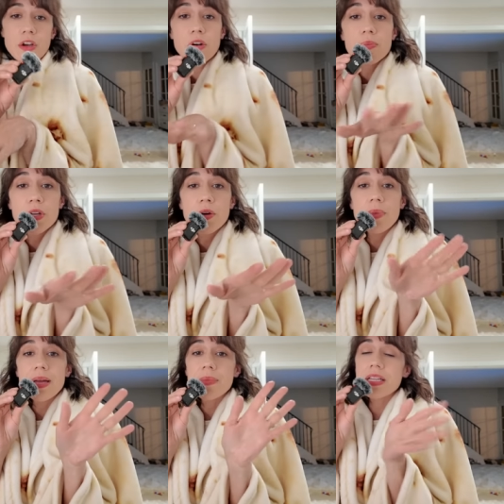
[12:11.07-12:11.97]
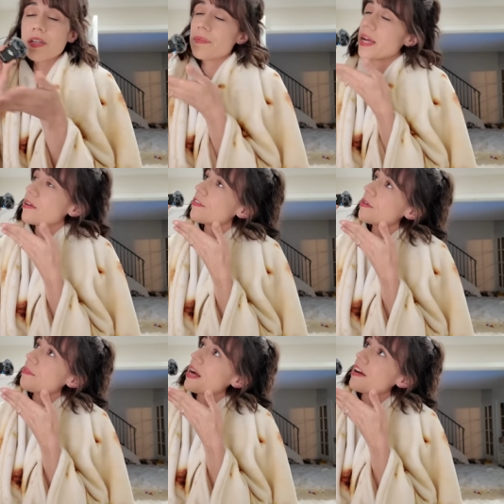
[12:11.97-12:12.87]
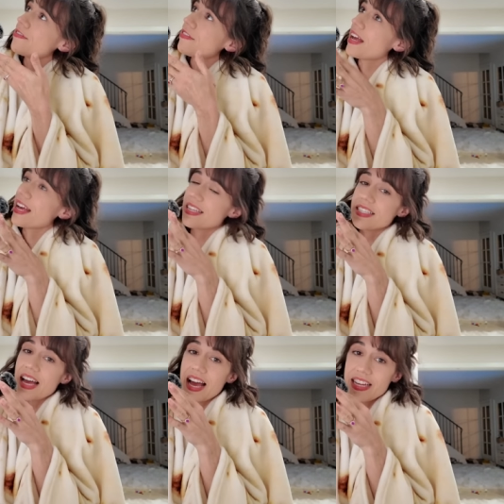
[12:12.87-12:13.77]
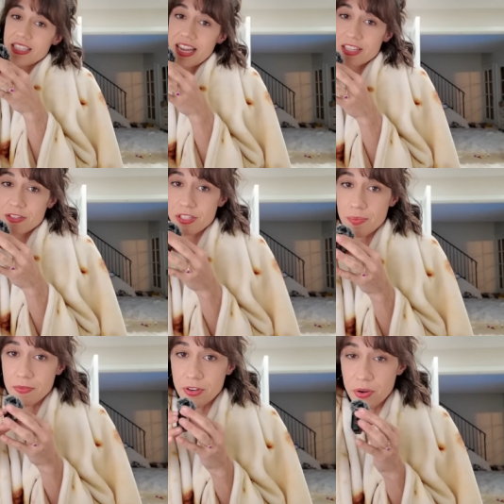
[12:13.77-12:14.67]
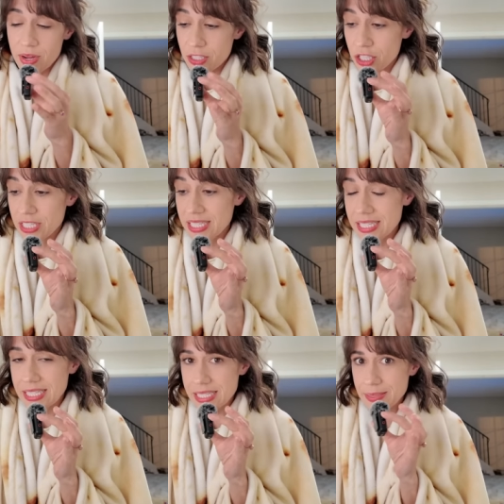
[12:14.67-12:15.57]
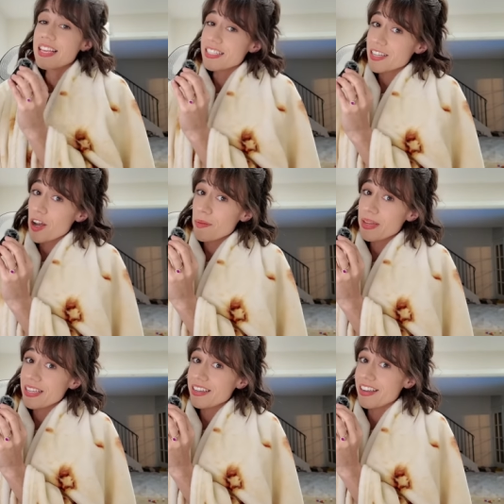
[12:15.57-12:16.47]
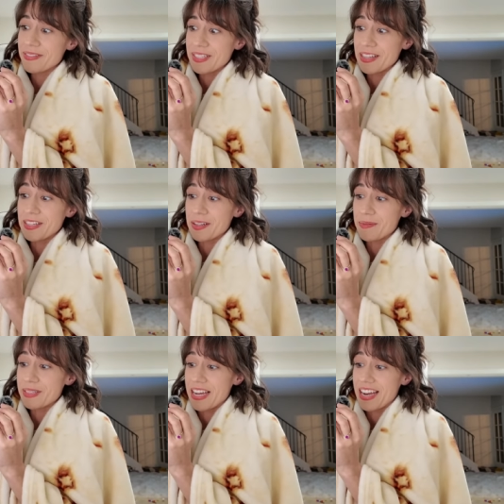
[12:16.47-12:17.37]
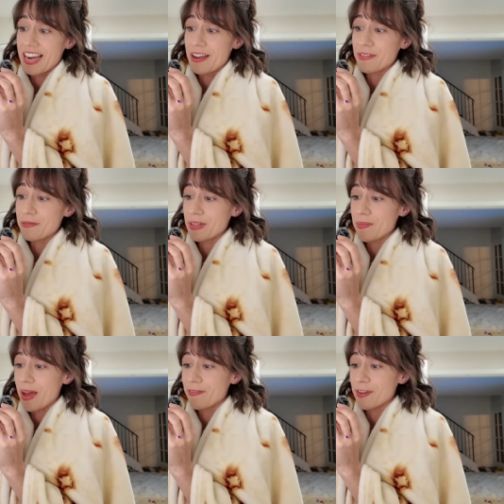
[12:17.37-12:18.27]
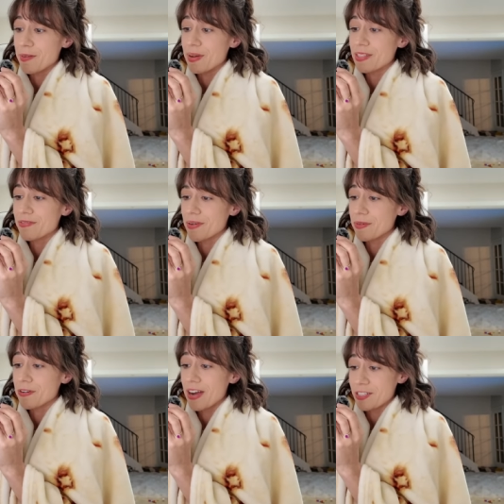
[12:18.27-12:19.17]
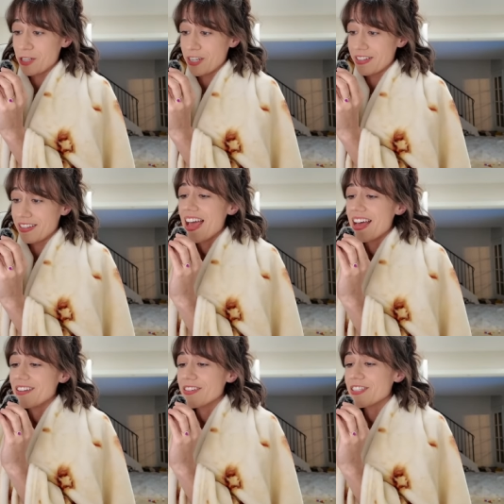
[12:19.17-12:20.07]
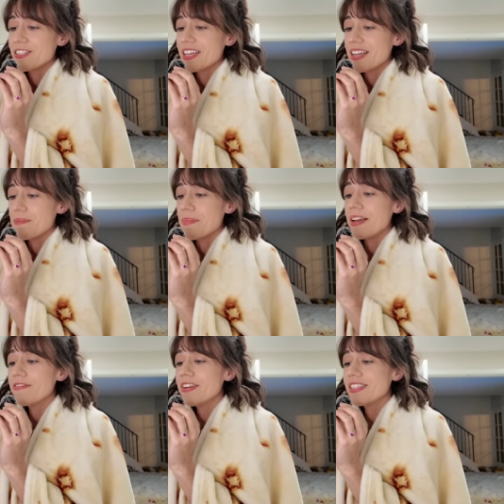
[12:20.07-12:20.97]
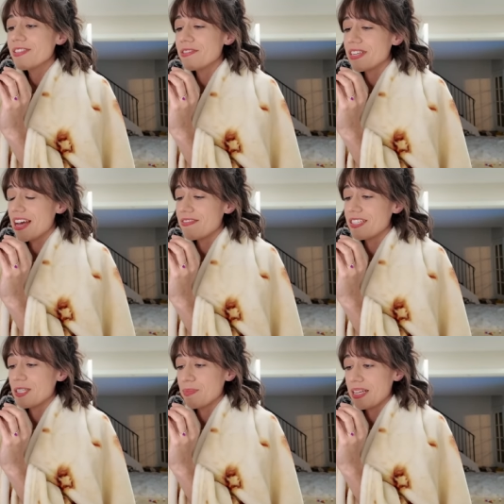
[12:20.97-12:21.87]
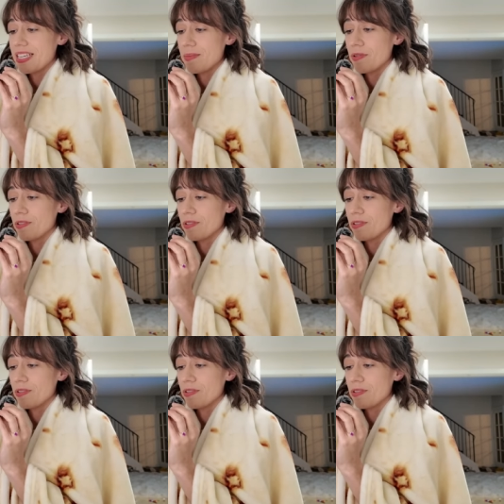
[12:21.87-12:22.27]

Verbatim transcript: I hope you don't mind my little microphone puff as I answer some of your questions. This comment was a little upsetting and I feel really bad for you, but it's from Gretchen. And Gretchen said, my friends used to have a display table